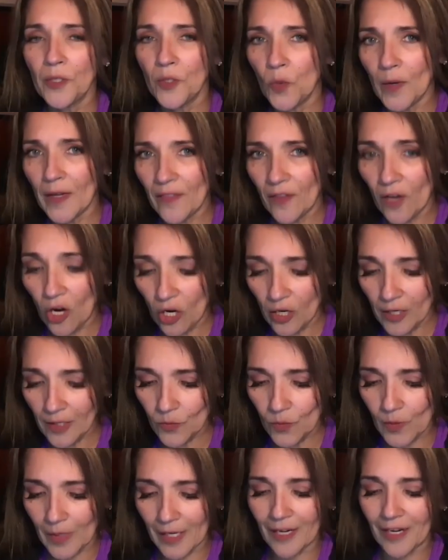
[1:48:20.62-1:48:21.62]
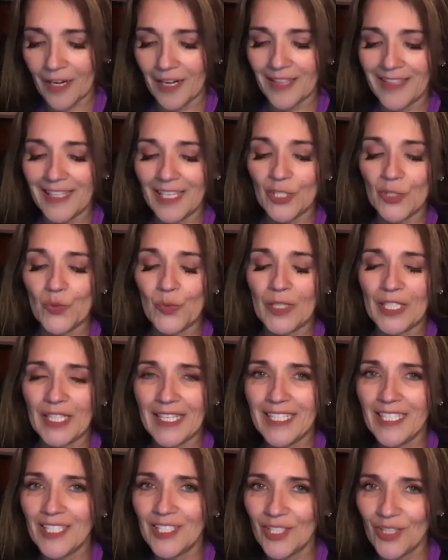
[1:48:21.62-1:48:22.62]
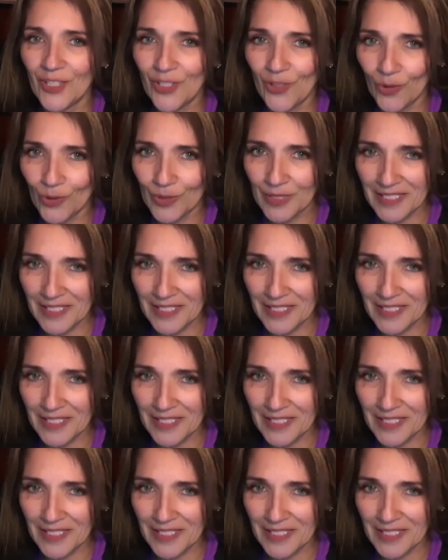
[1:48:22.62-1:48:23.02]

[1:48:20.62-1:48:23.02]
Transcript: away the hardware that is related to the old